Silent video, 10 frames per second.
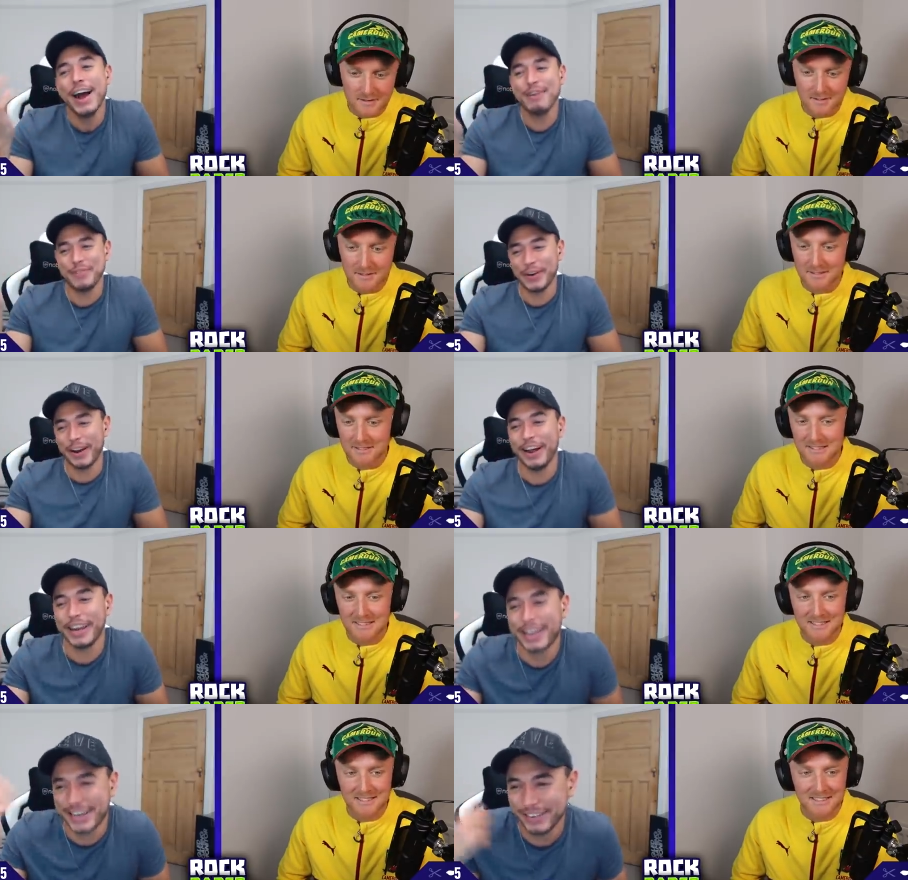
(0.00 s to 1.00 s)
Speaker 1: I feel
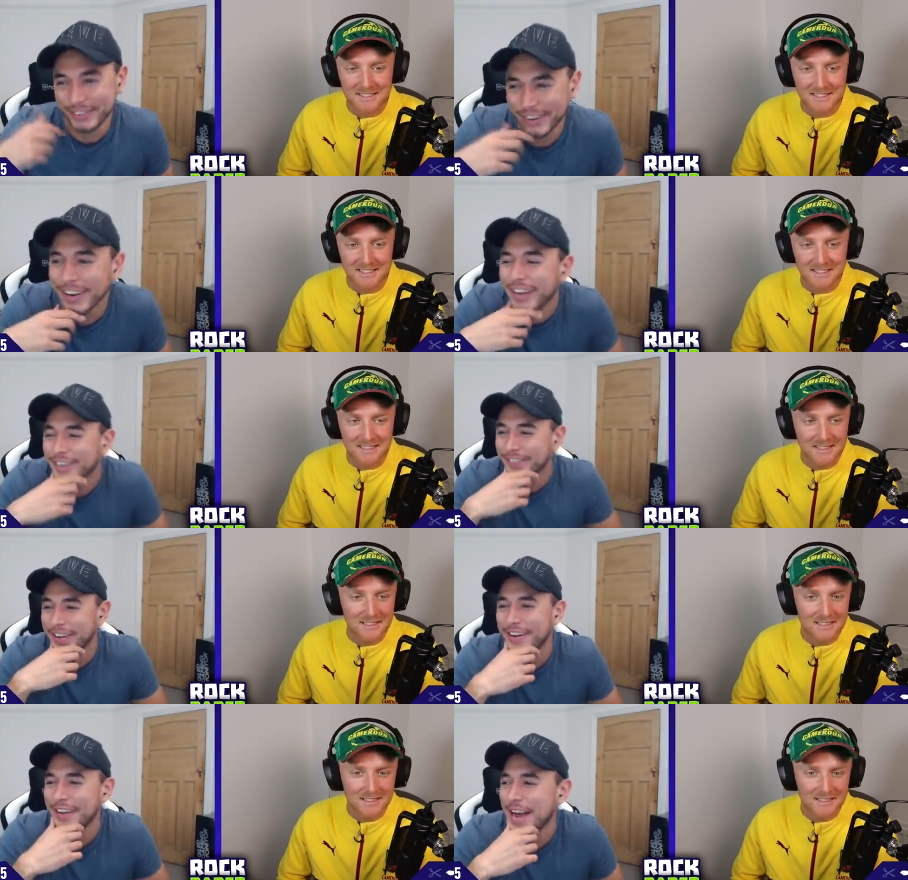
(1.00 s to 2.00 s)
like I feel like I've
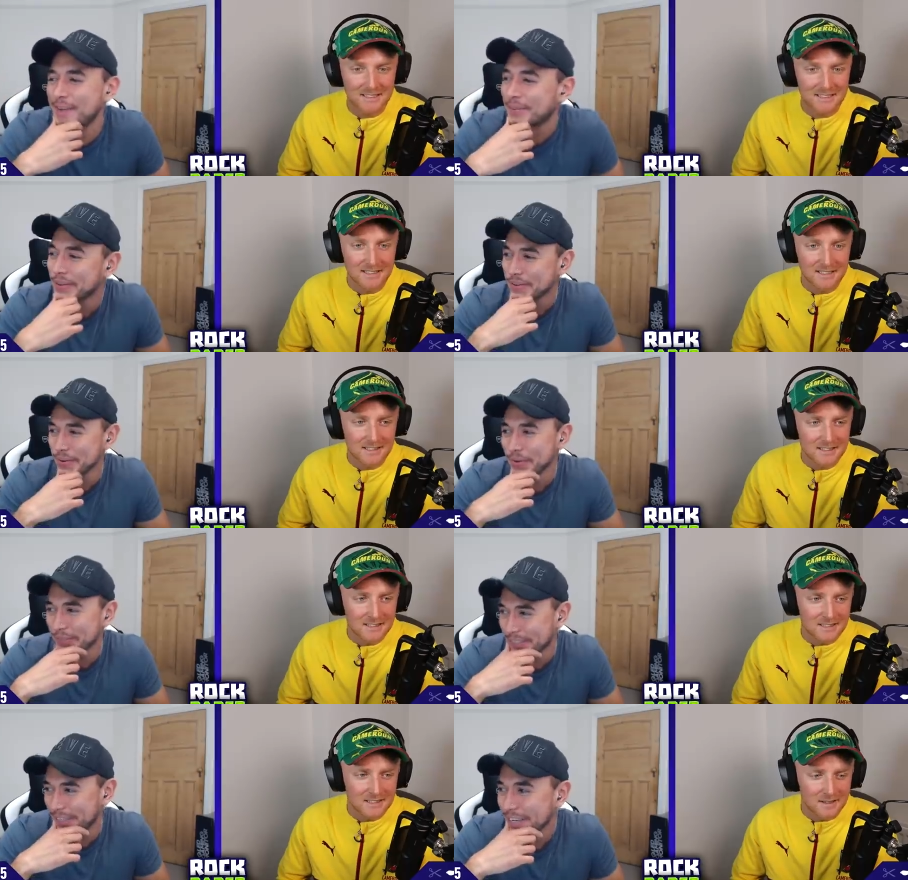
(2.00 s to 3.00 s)
led a lamb to
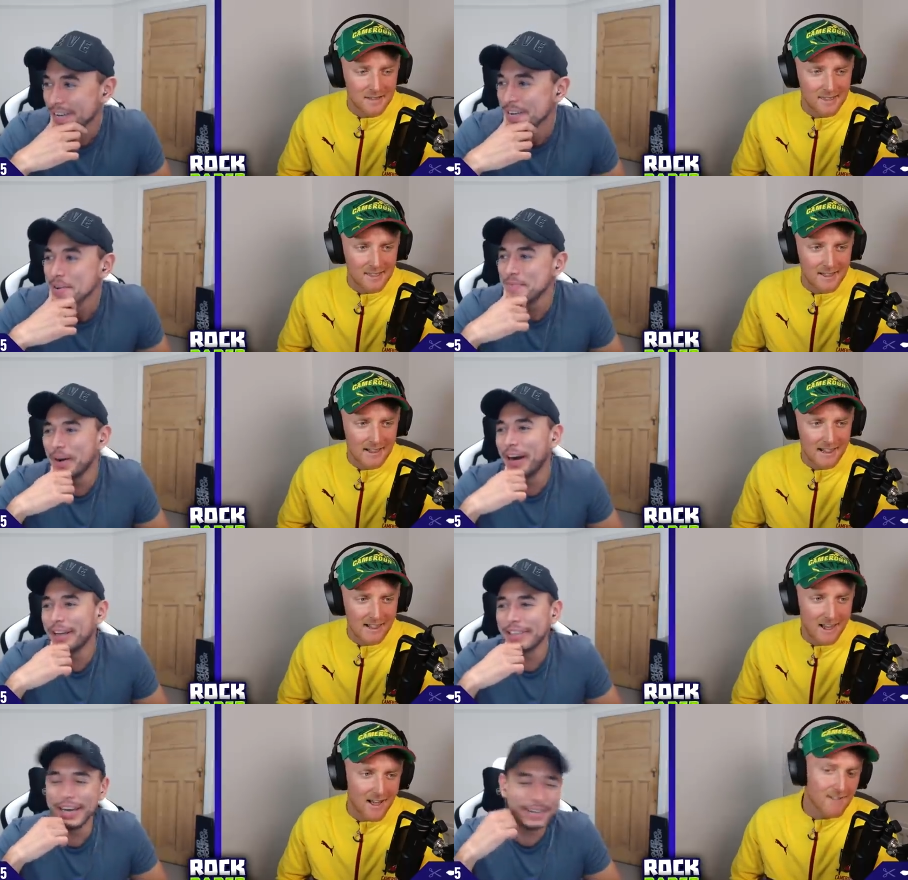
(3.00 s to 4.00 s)
slaughter,
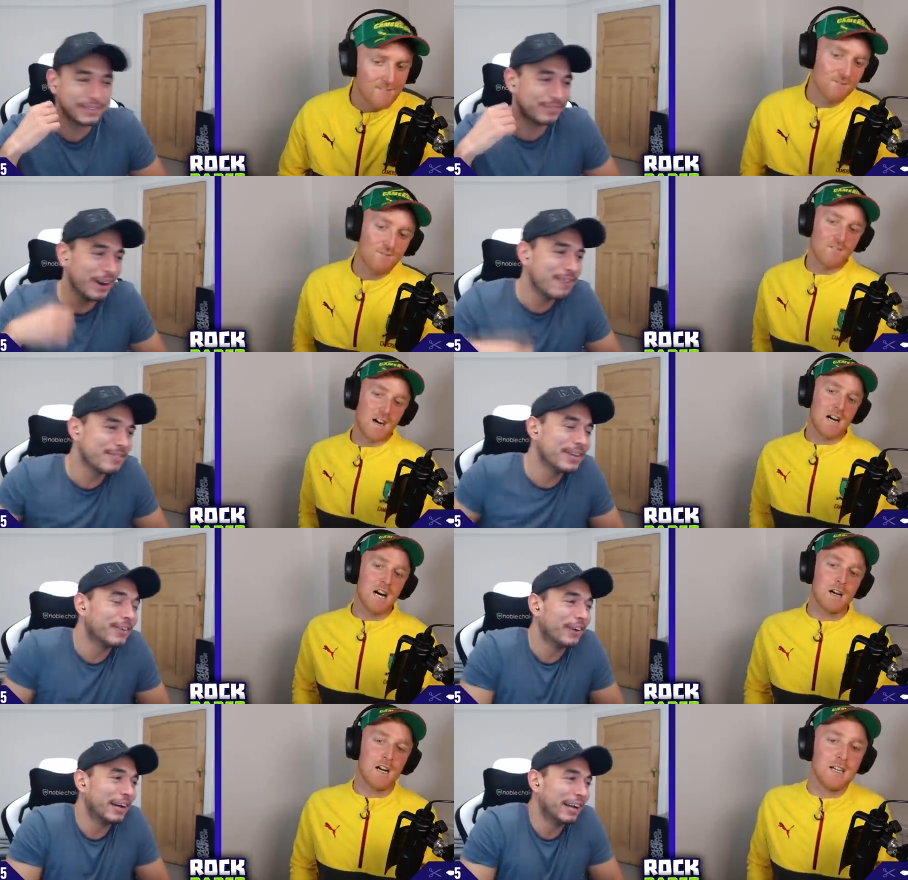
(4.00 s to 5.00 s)
but yeah, it's five
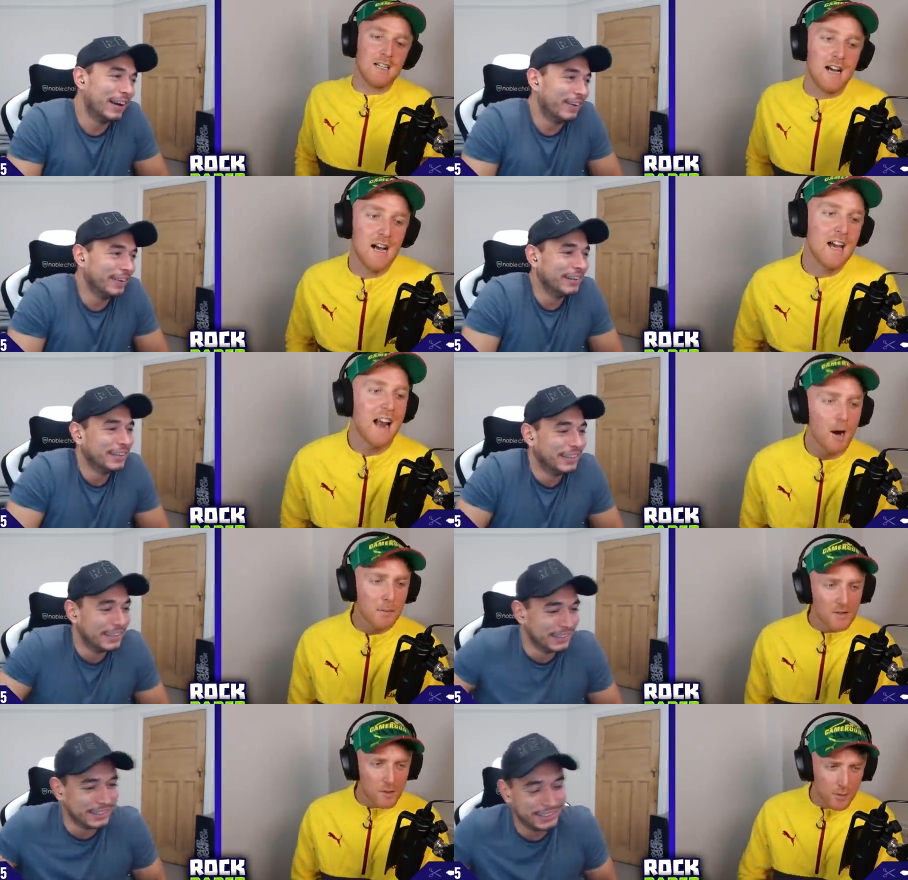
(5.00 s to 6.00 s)
nil right now. And
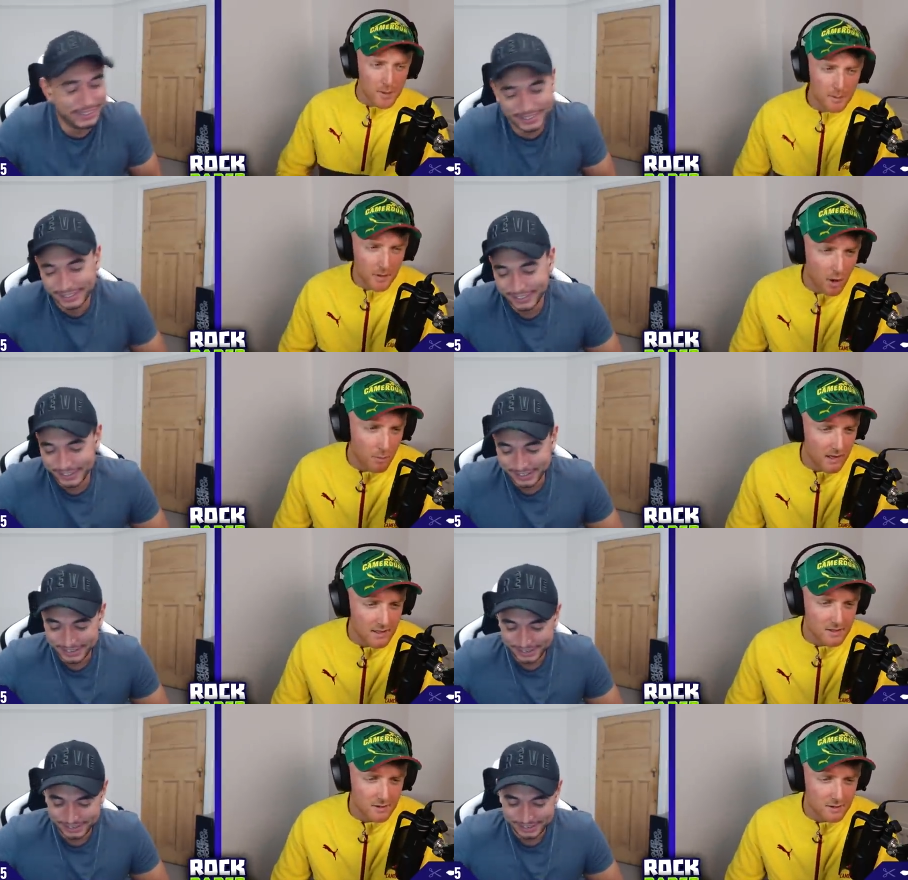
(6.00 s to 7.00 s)
Speaker 2: how many of the premium gold players